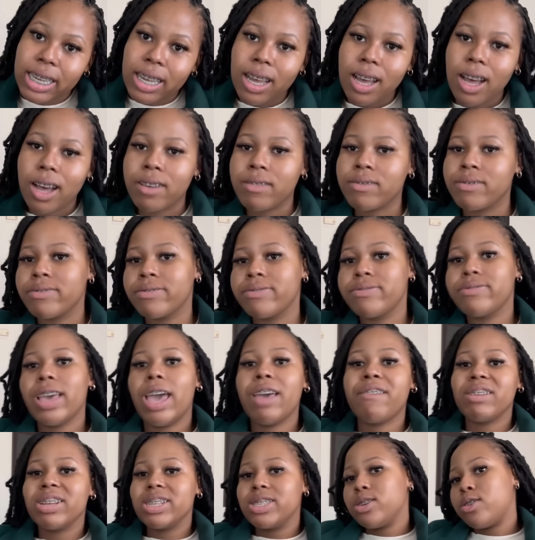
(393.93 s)
Of
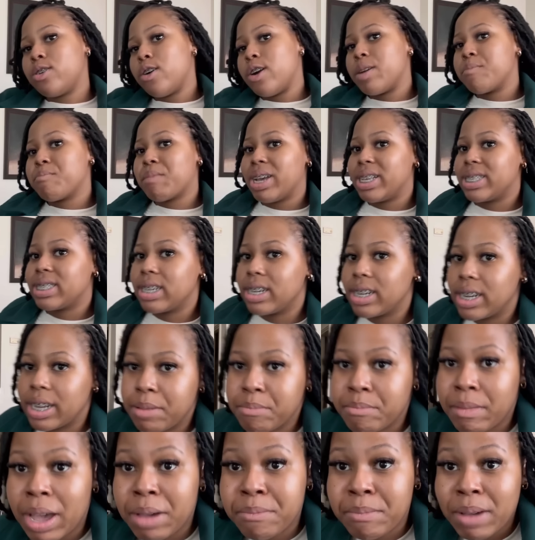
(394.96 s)
having to correct my
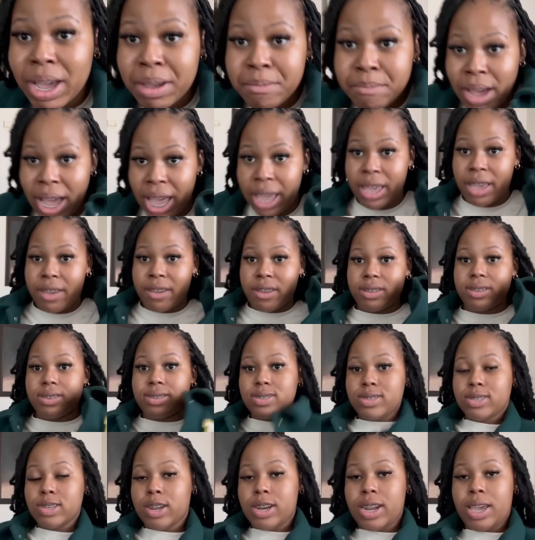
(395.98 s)
surname, my
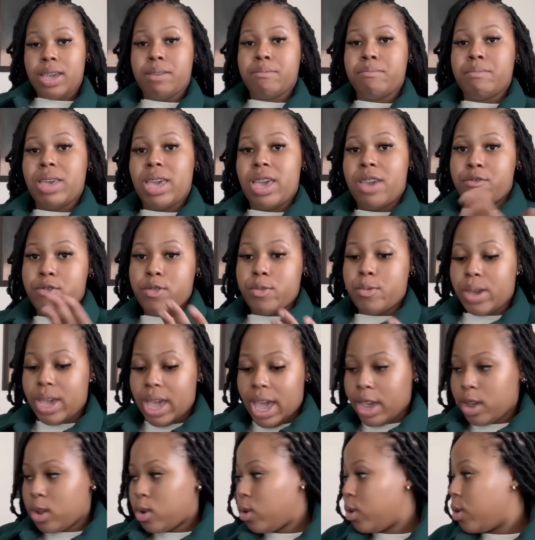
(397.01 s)
surname everywhere
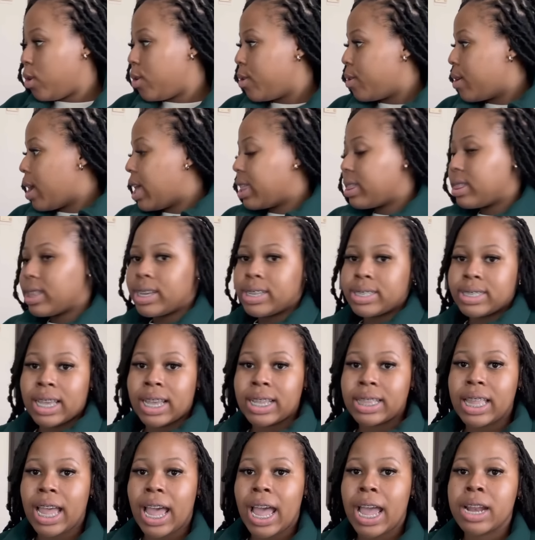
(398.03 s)
I go and things
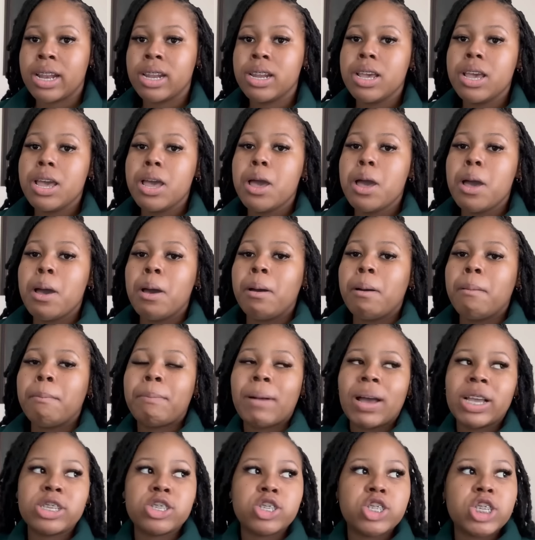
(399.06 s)
like that.
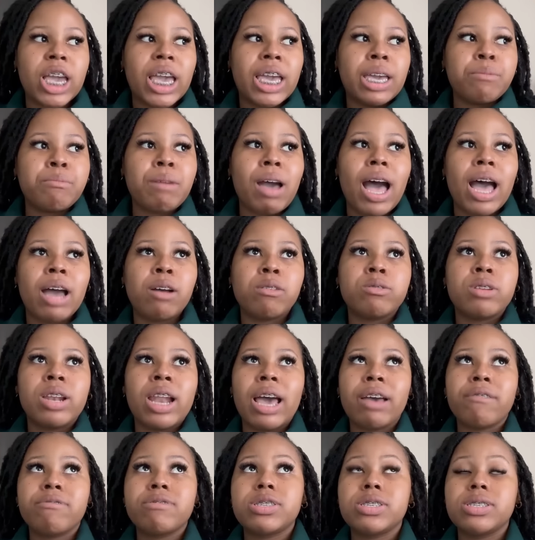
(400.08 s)
But shame, I would
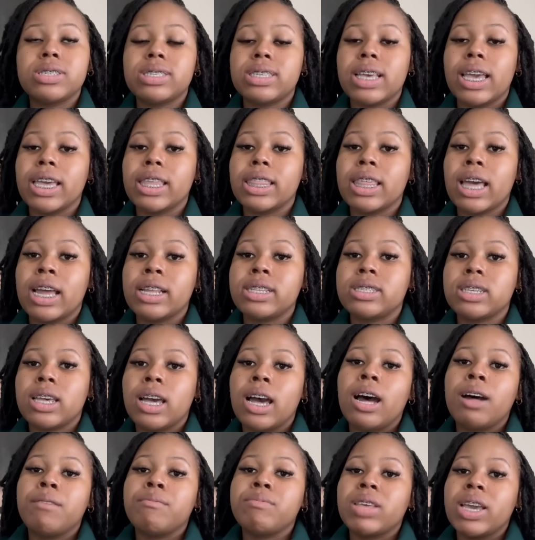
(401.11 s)
love to say that
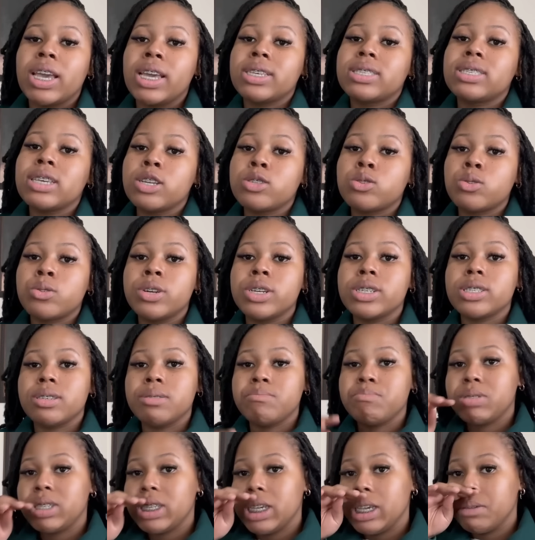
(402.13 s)
the SA
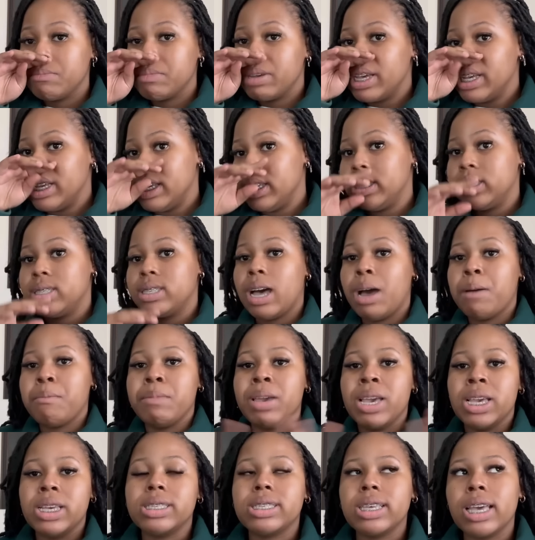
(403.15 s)
Tourism team is
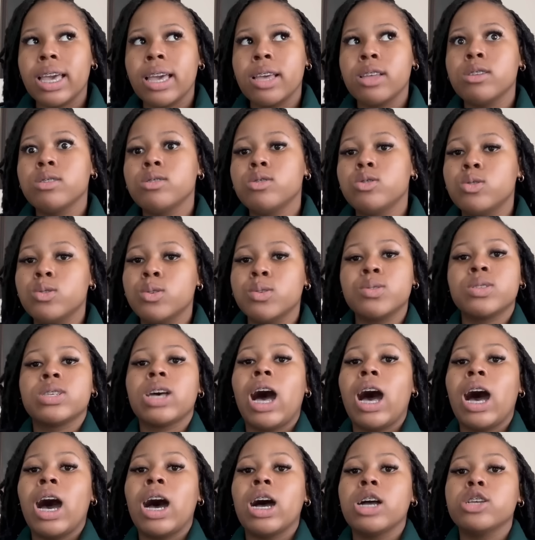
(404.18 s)
amazing. Those
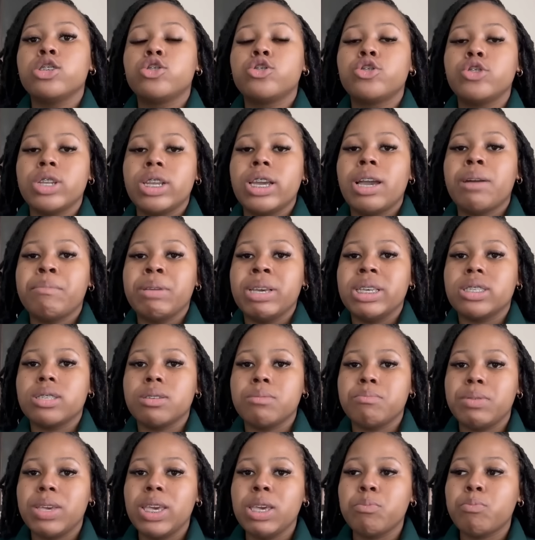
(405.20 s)
are truly amazing
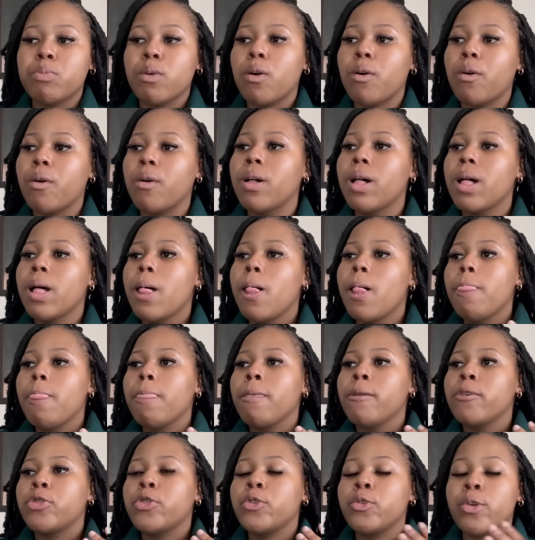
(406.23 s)
people.
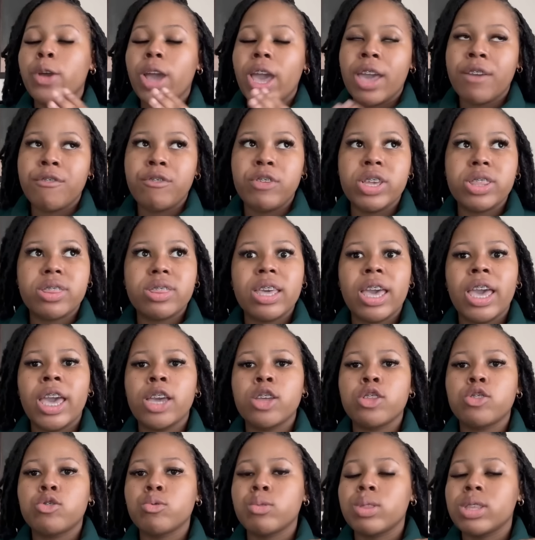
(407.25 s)
Through
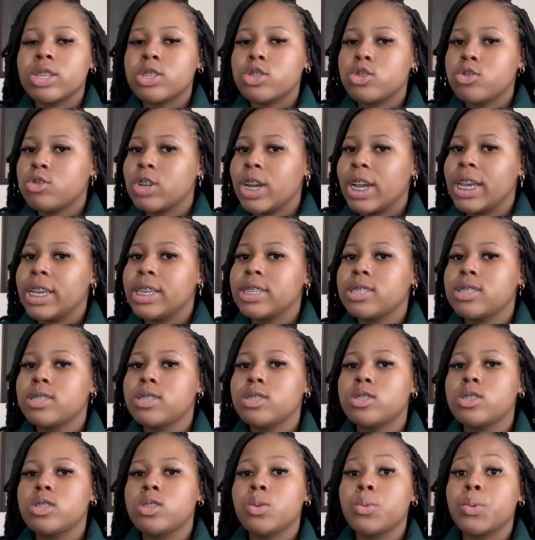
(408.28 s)
everything, through the
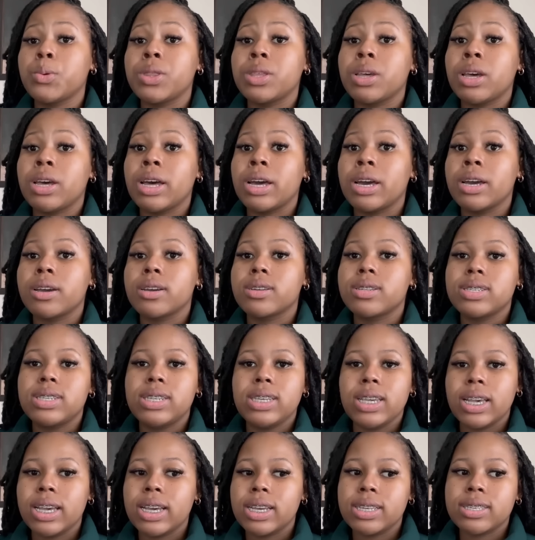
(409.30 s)
stress, through the
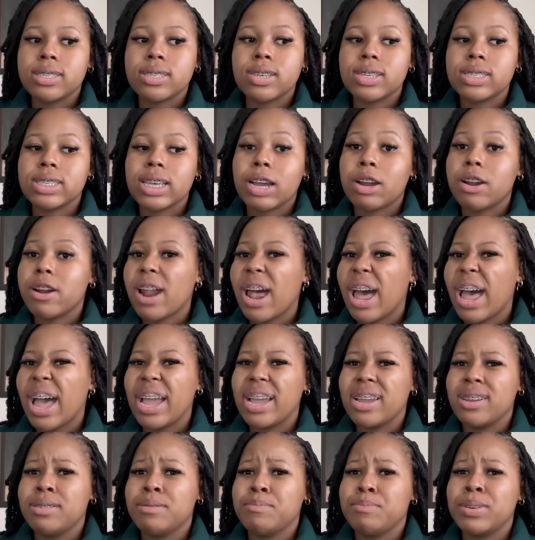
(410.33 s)
tears, because I
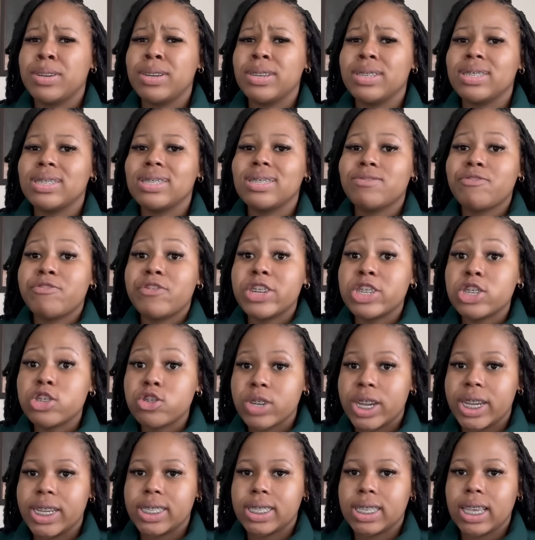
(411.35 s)
cried, because it's
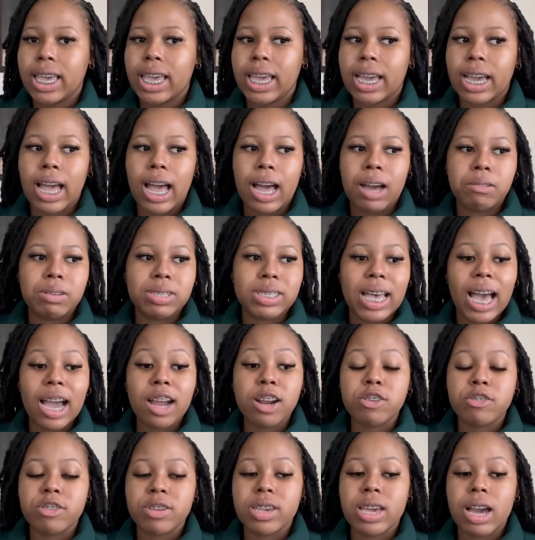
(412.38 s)
frustrating. I was
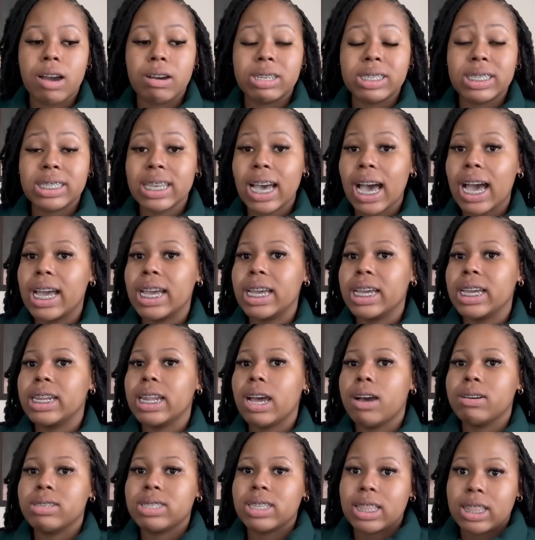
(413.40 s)
hungry, I was tired,
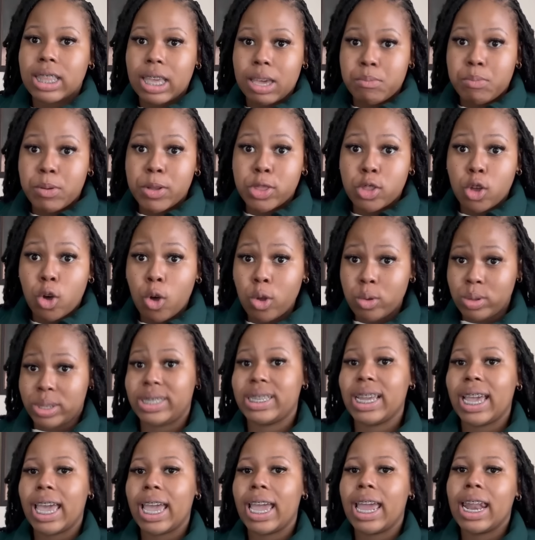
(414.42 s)
I was at the airport the whole
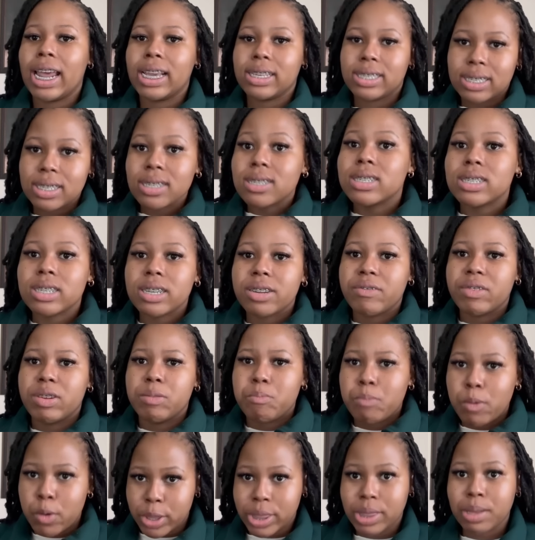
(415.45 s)
day, and I still didn't even
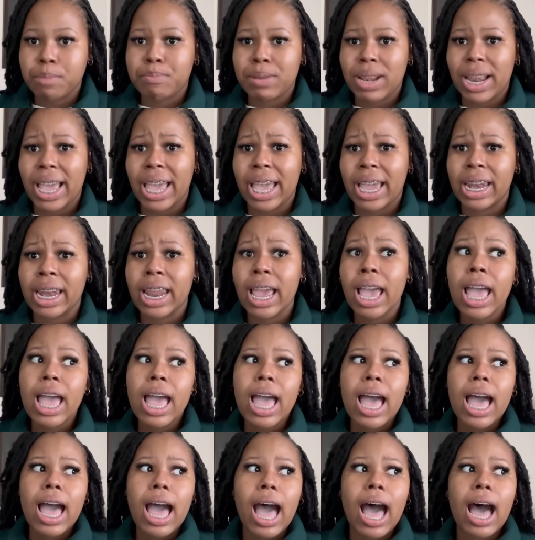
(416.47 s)
board the plane.
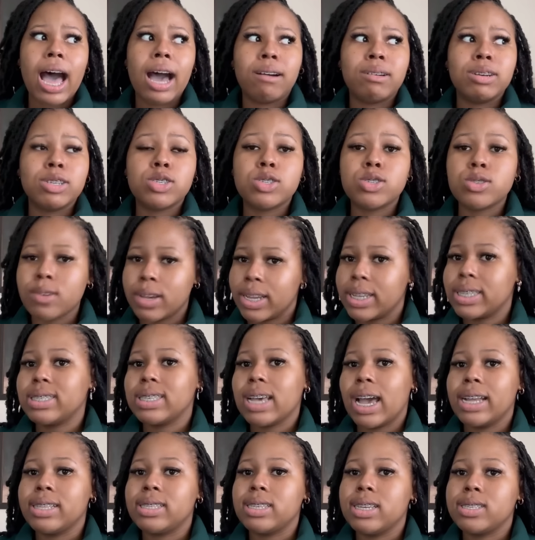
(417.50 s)
I was so
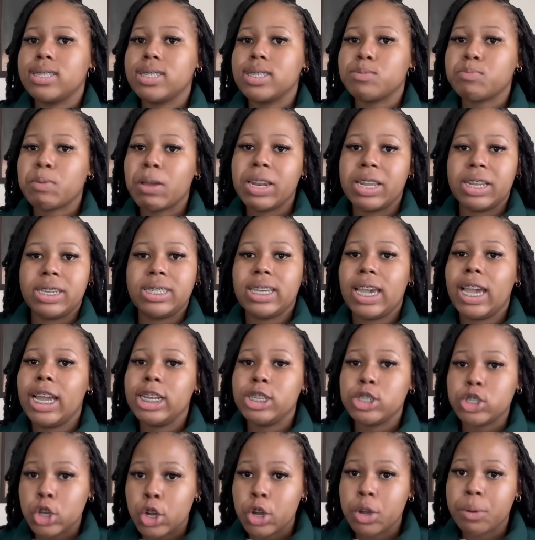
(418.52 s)
excited to spend a day
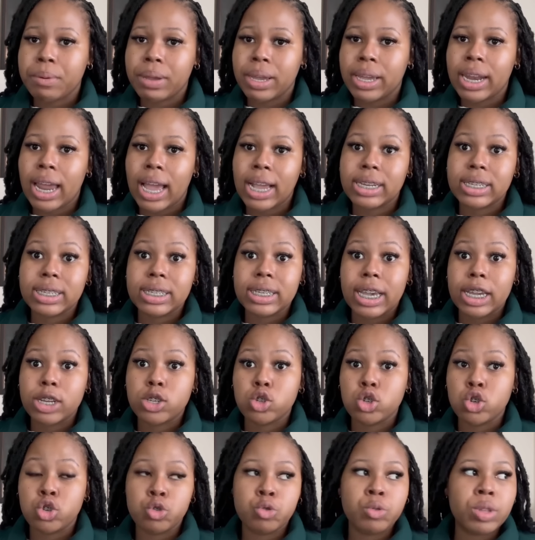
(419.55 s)
in Durban. I didn't get
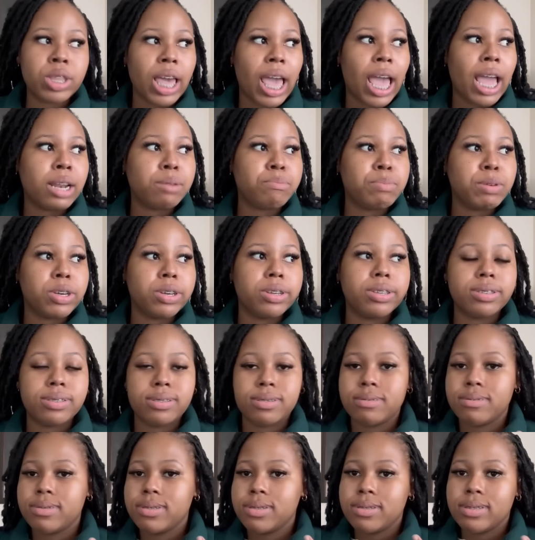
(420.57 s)
to do that
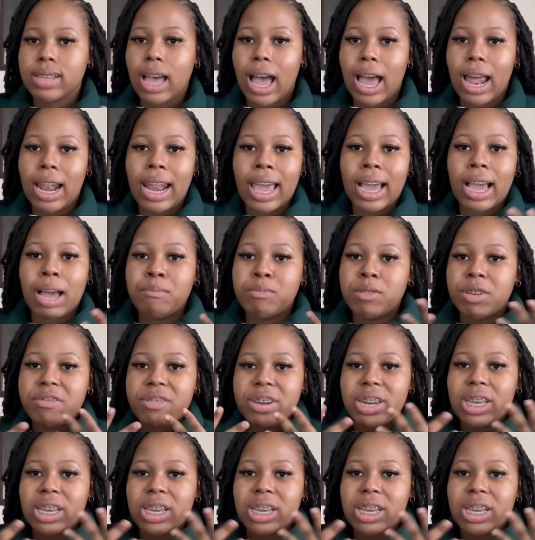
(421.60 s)
because, like, I'm not even